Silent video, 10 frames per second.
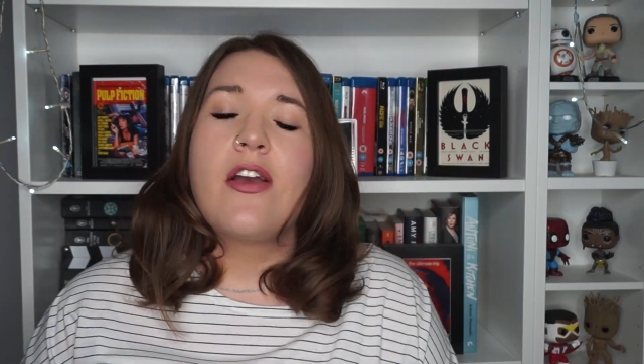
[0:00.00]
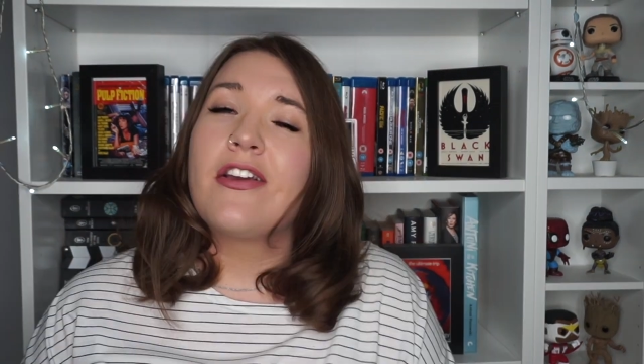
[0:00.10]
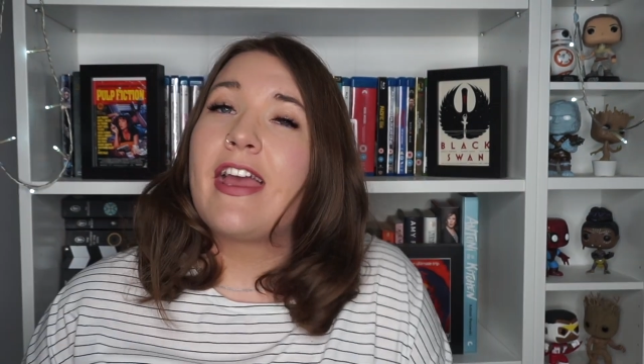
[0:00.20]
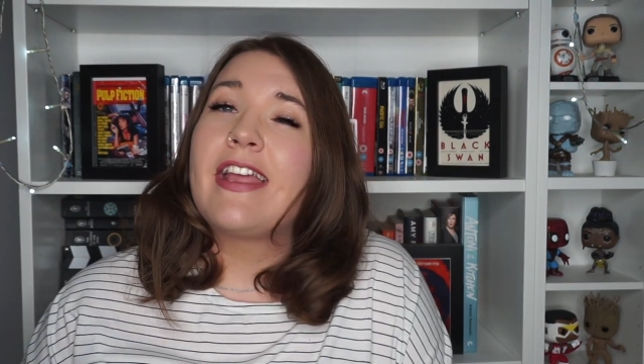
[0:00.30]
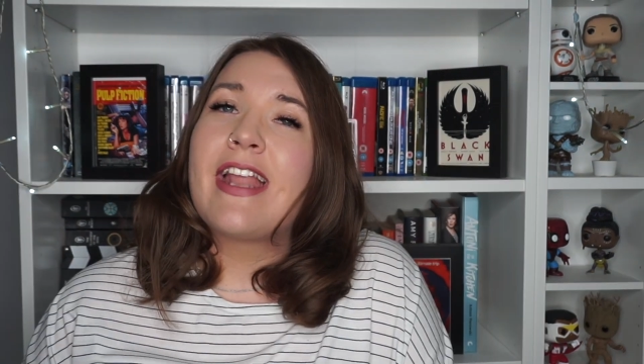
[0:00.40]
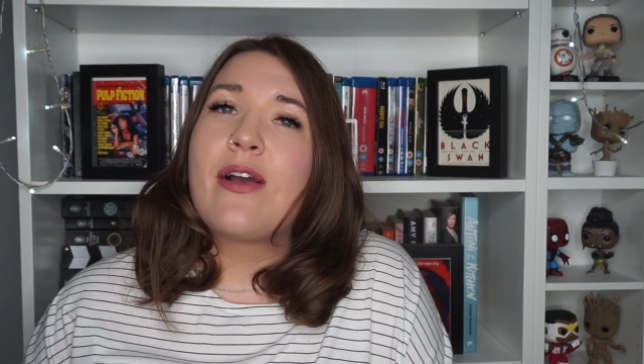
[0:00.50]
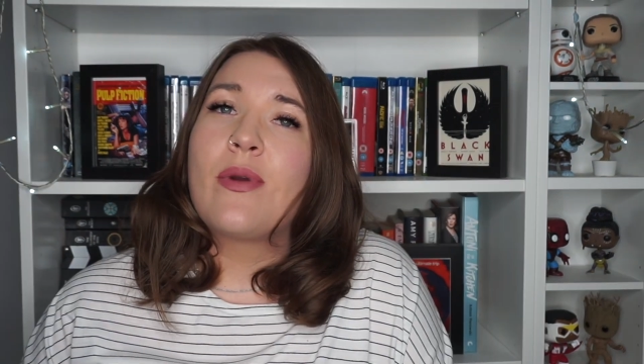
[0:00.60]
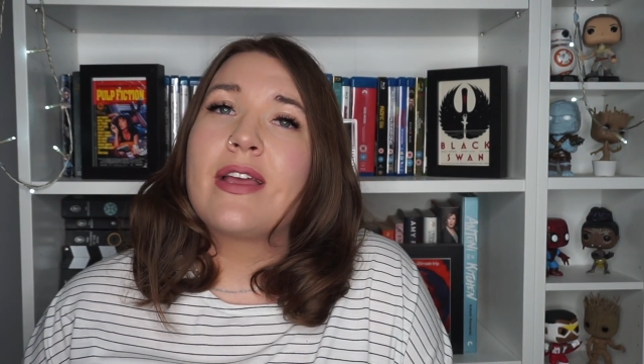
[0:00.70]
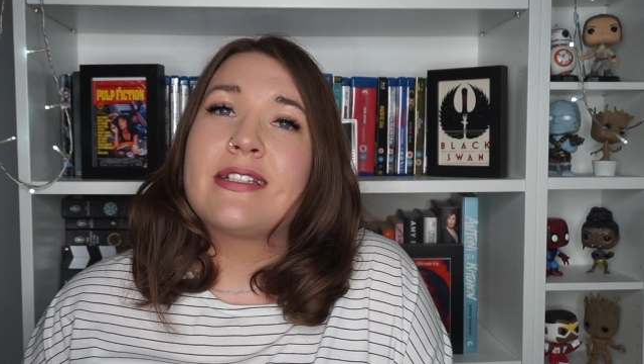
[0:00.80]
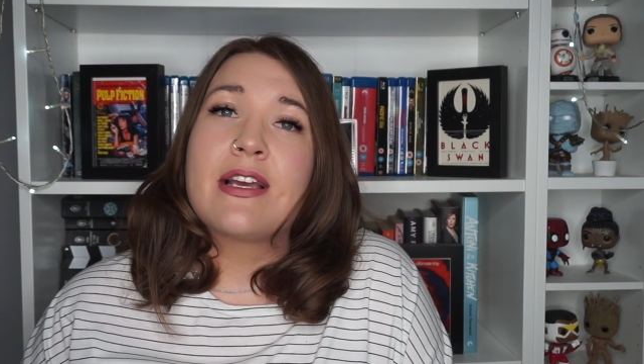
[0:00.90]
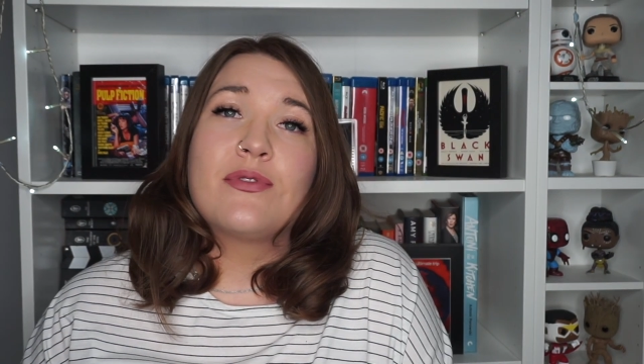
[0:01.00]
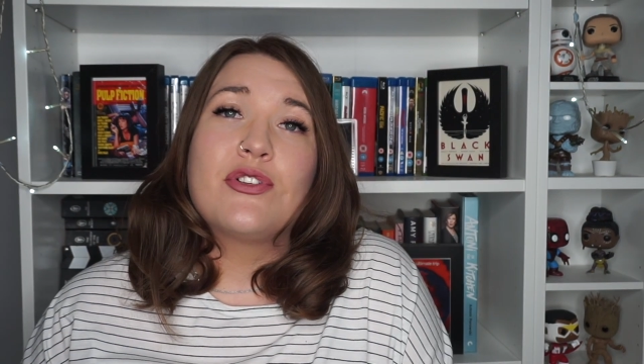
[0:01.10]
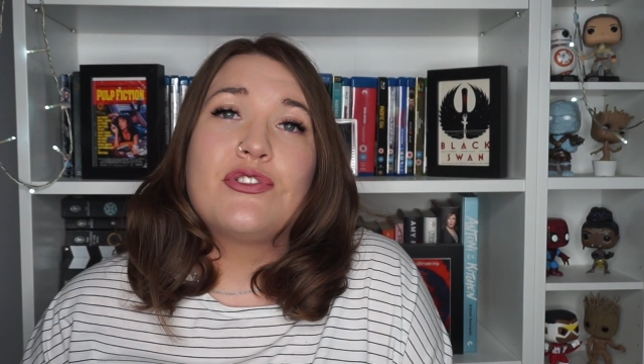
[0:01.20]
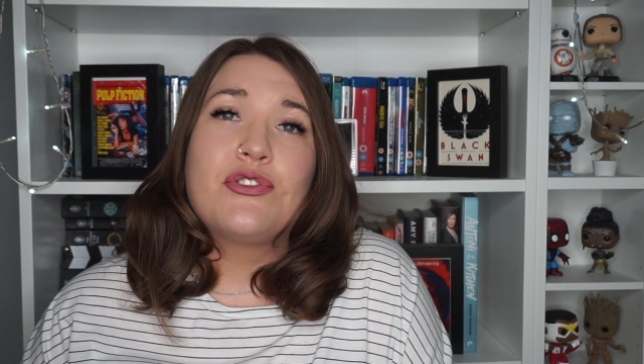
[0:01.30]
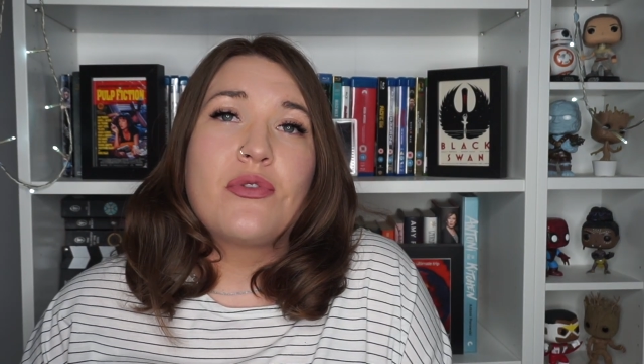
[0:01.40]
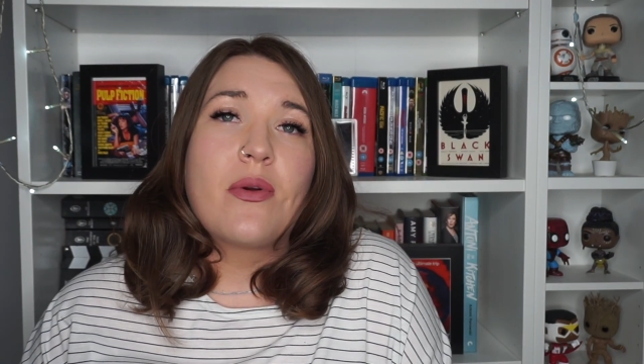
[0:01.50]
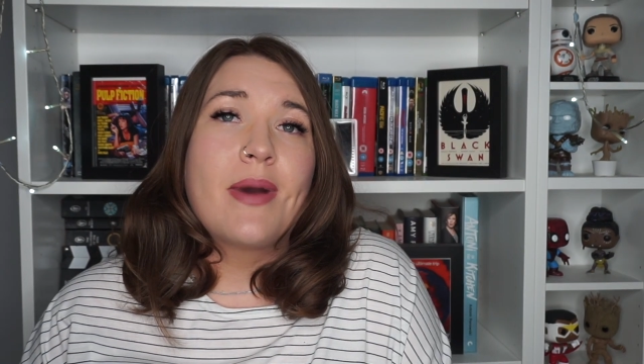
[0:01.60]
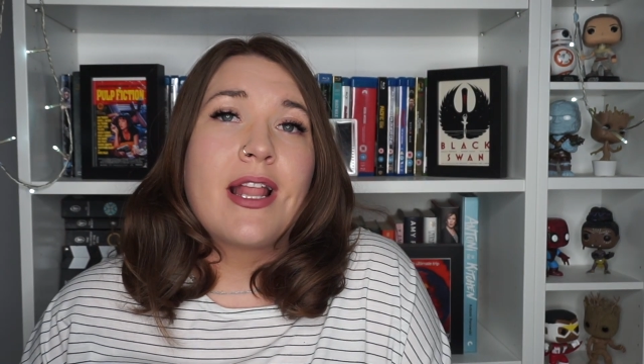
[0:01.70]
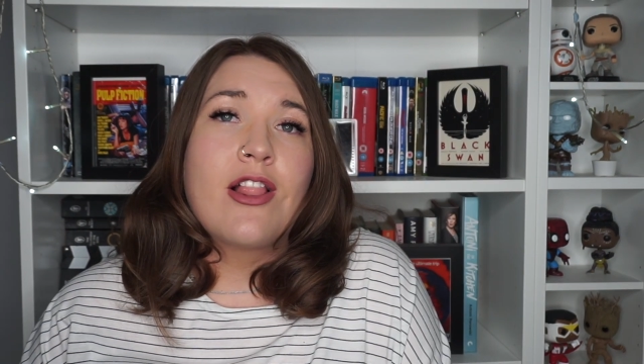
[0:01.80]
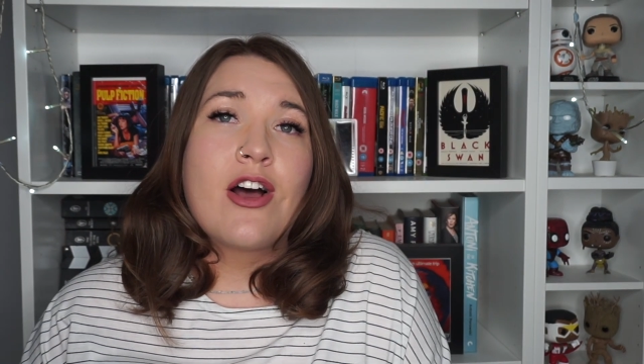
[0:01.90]
Okay, now we are down to
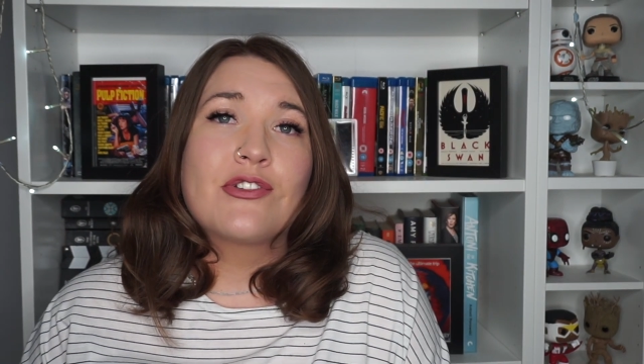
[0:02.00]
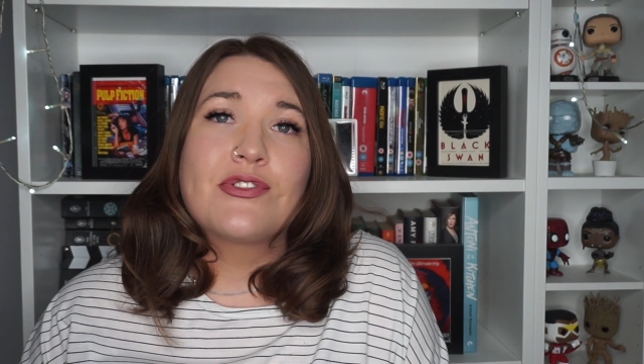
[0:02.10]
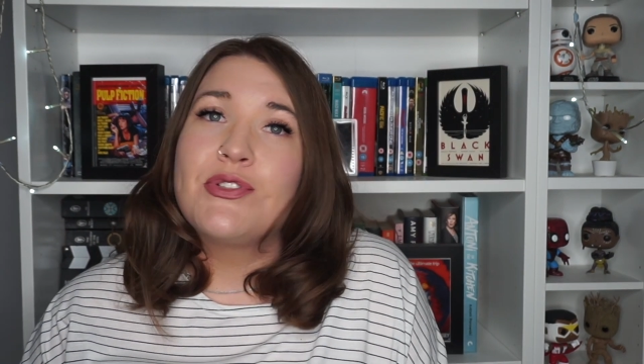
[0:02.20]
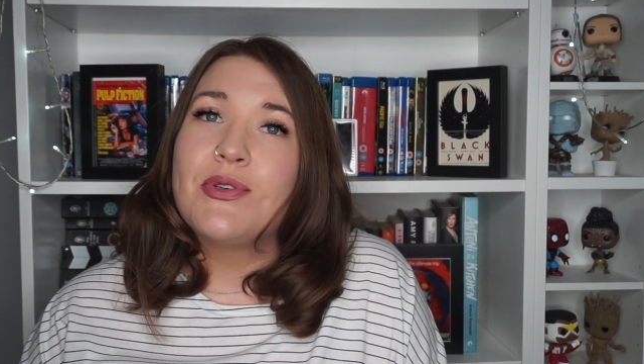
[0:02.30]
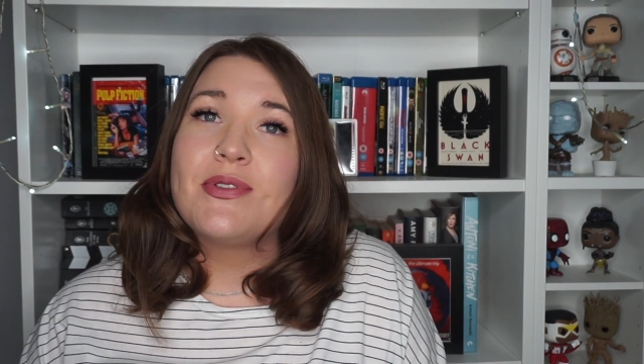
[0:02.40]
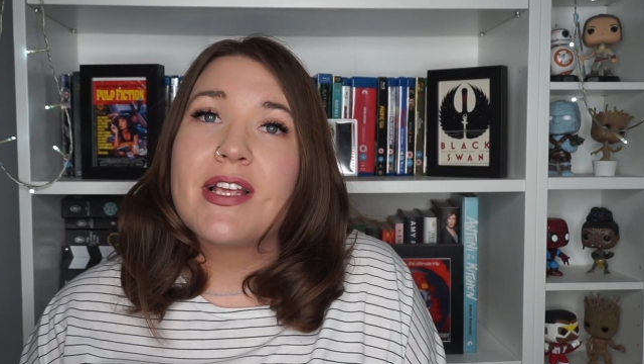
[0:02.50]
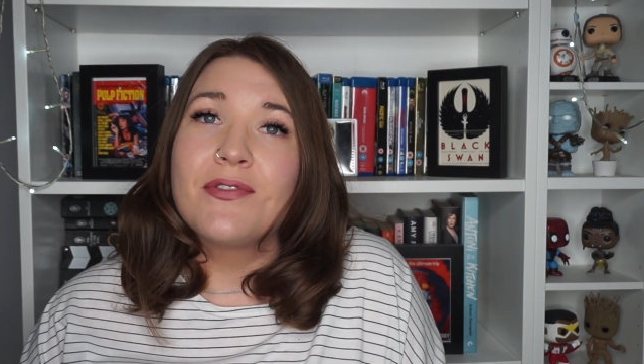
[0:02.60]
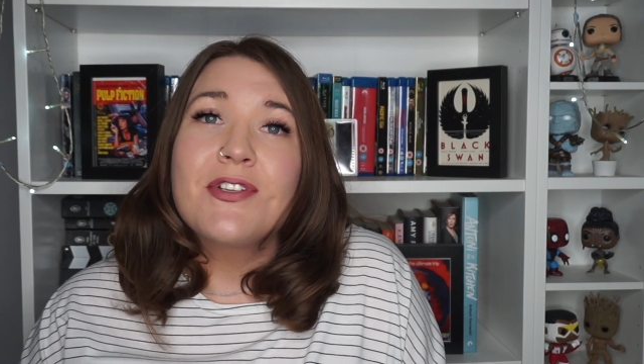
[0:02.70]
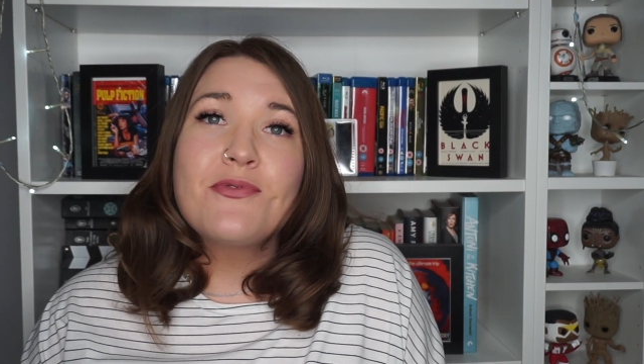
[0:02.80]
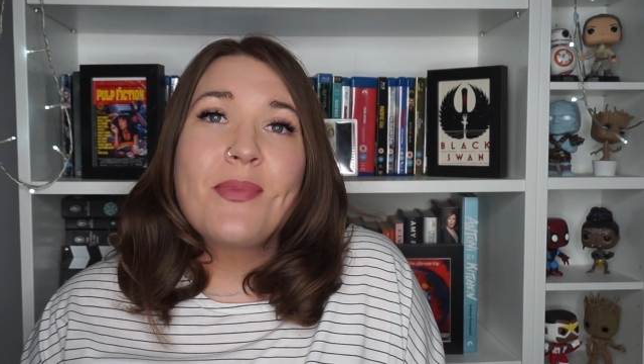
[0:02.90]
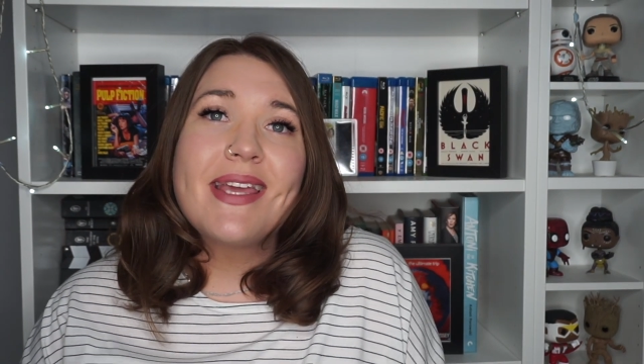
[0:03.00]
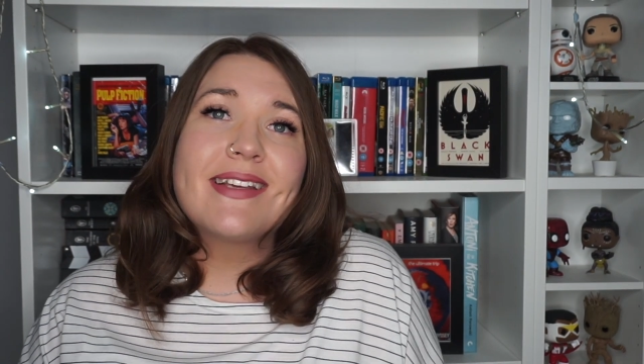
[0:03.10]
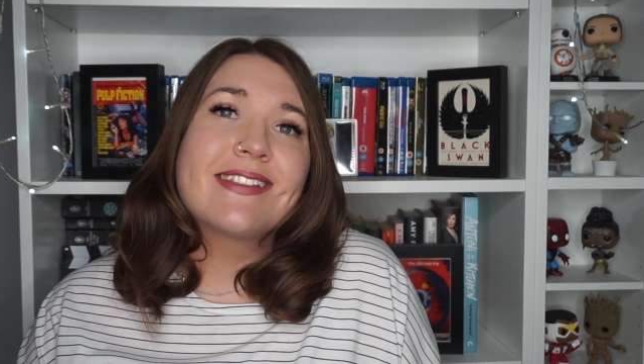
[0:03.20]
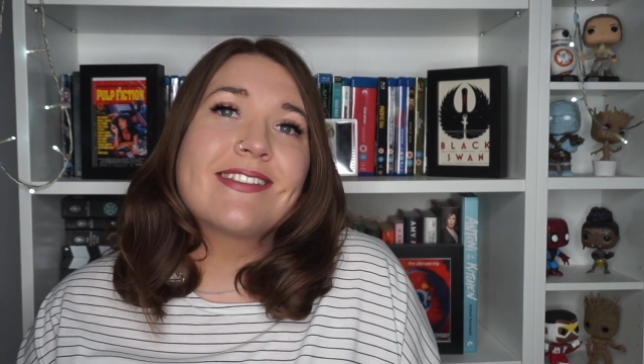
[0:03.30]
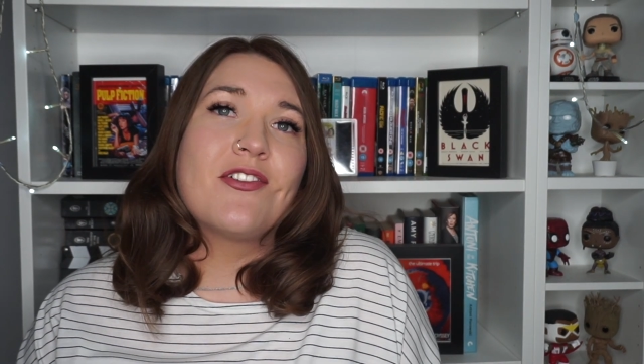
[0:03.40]
my last two television picks.